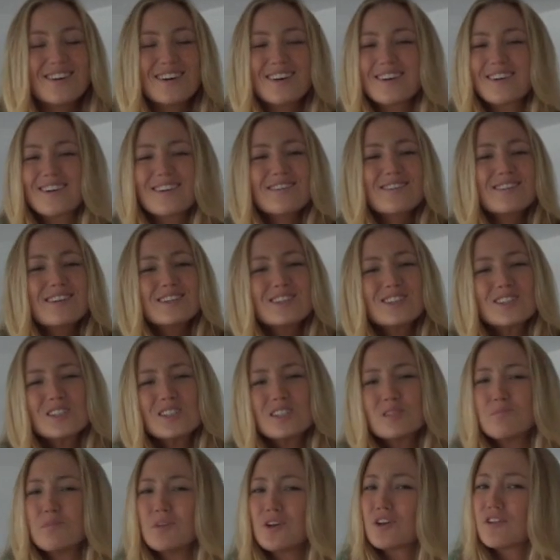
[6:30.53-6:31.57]
or
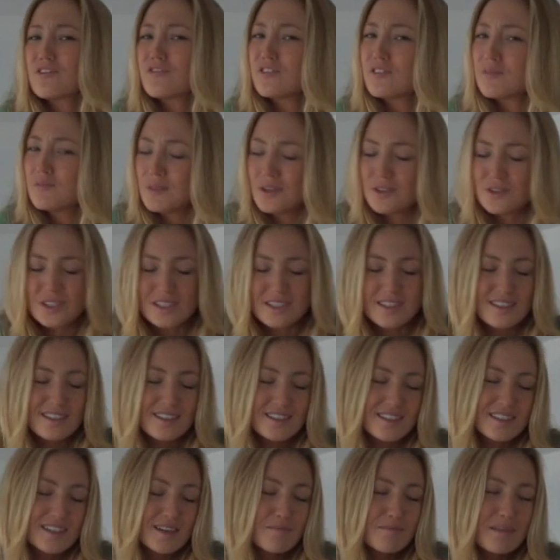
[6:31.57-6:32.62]
listen to beautiful music,
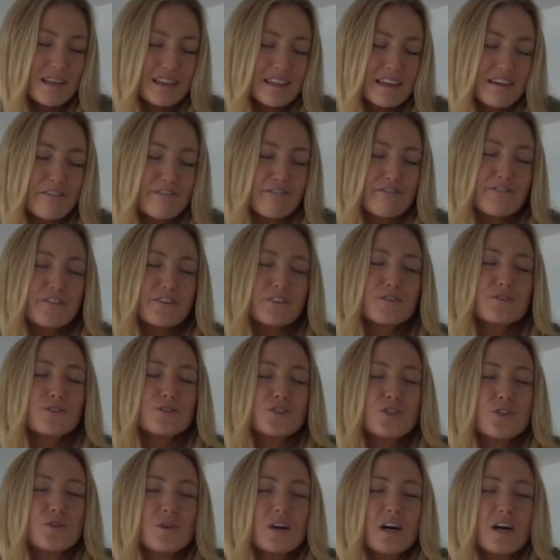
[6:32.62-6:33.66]
just something that
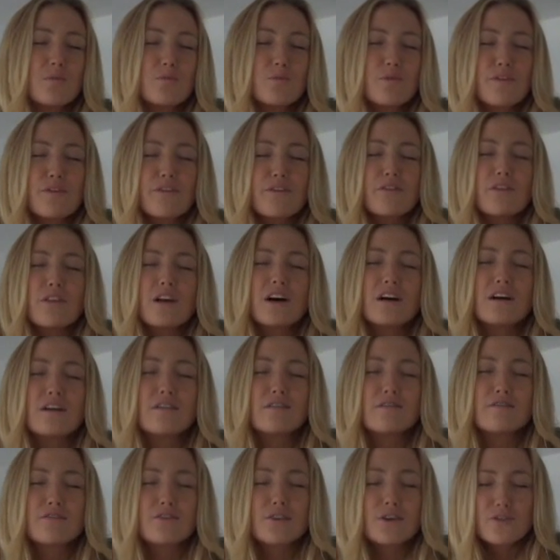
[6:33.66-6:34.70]
fills you up with
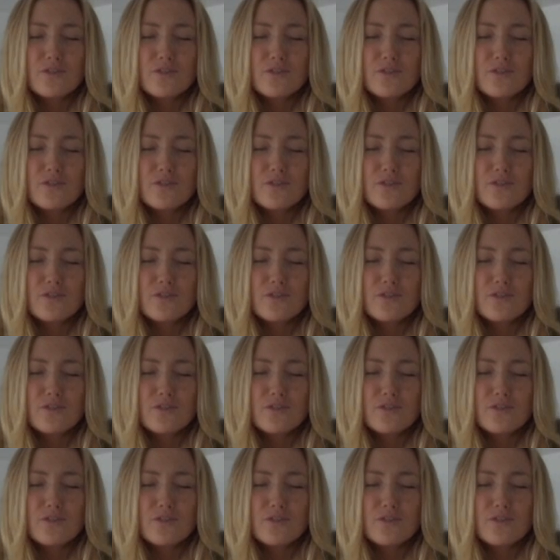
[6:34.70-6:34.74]
love,